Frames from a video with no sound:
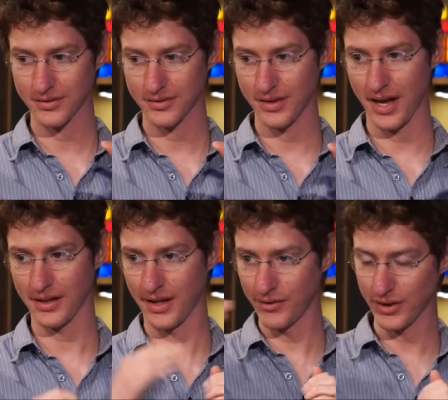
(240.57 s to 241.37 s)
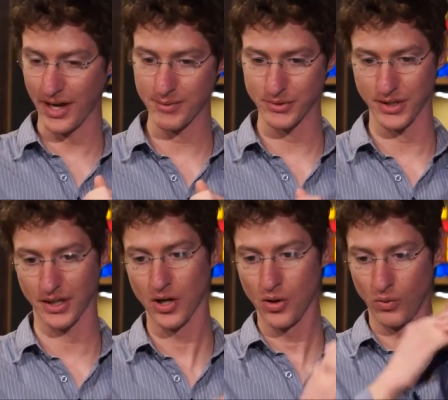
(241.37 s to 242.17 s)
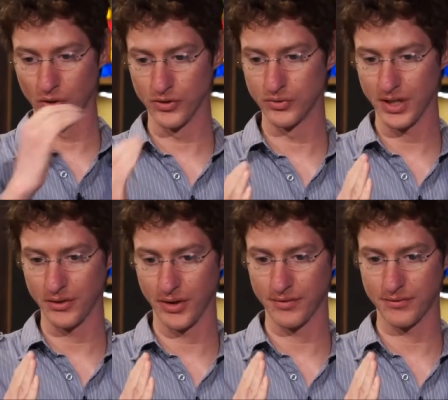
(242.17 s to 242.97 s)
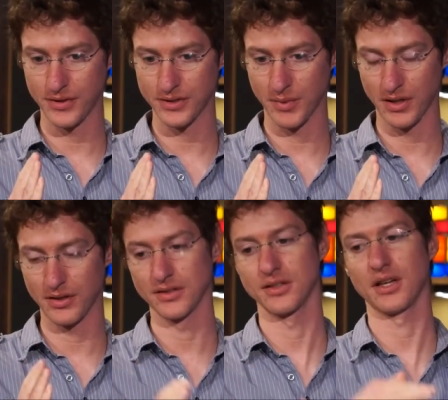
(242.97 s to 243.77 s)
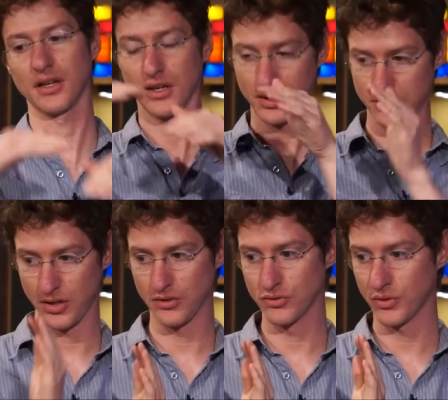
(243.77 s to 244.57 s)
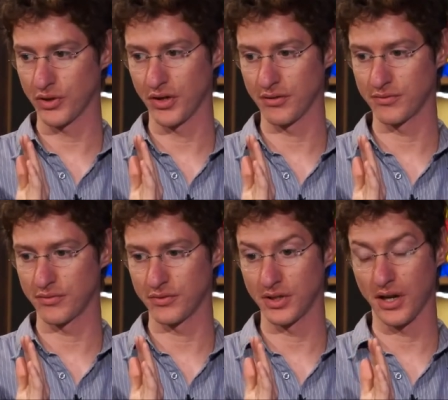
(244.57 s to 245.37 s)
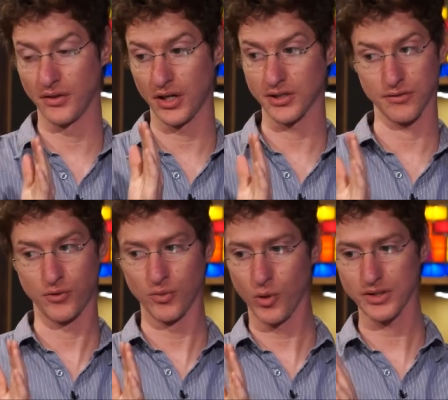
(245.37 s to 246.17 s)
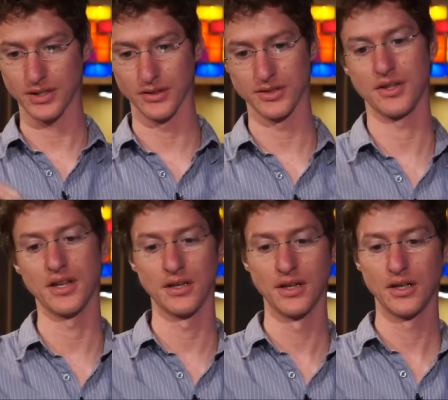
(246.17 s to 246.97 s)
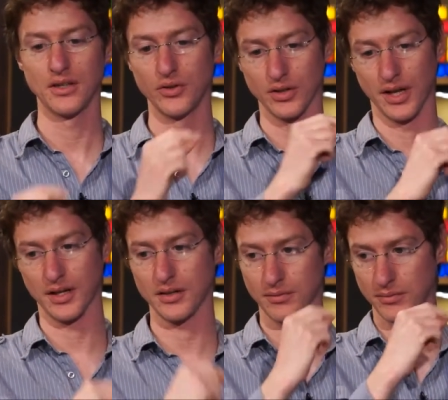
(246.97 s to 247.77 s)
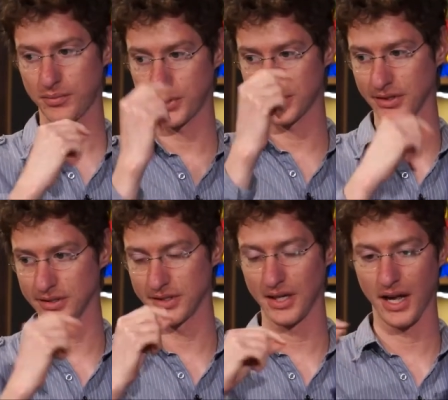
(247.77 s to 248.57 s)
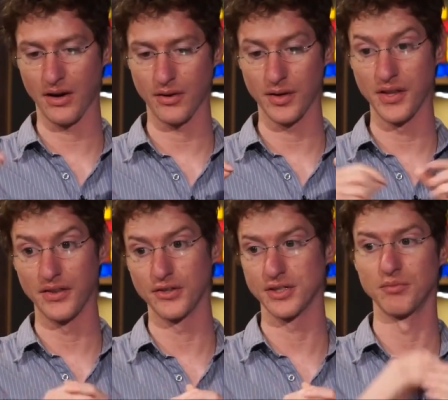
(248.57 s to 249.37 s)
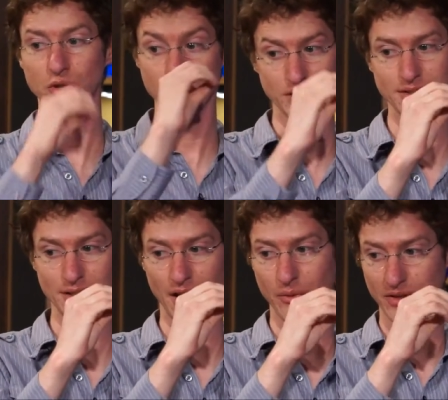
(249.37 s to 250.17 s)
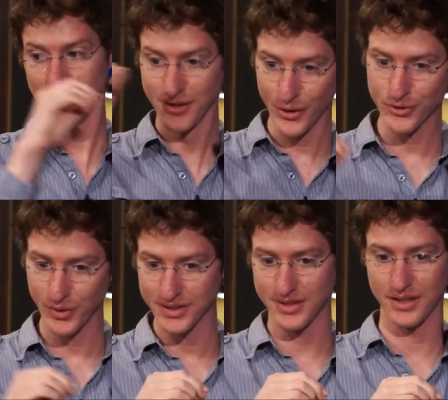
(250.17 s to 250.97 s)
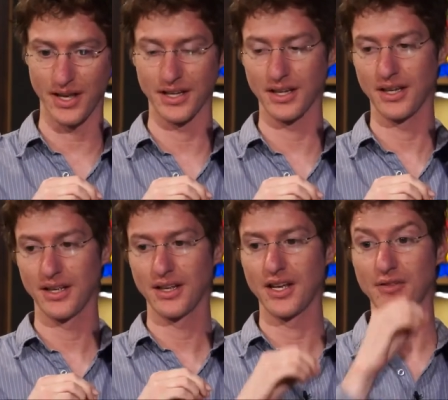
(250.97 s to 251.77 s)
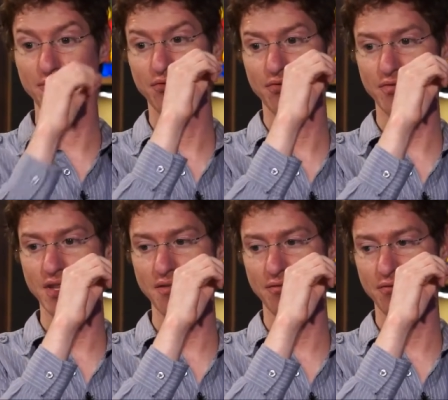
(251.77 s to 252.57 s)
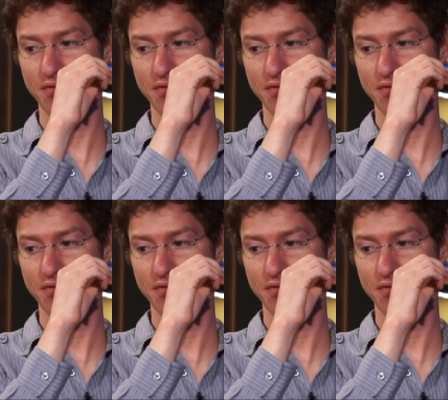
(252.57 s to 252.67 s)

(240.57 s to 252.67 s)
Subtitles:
at level cap. So it's like 1 through 10, you have this many things, and like 10 through 20, it unlocks like 4 more skills, and then you can like put skills in and out, and then there's a mutagen slot within those ones that like if